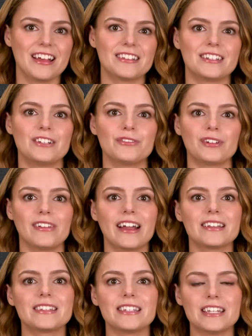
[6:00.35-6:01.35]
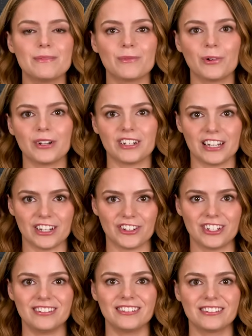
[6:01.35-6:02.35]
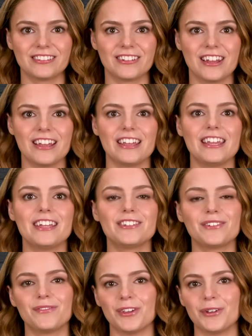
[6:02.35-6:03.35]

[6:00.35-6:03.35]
centralized team coordination, ease of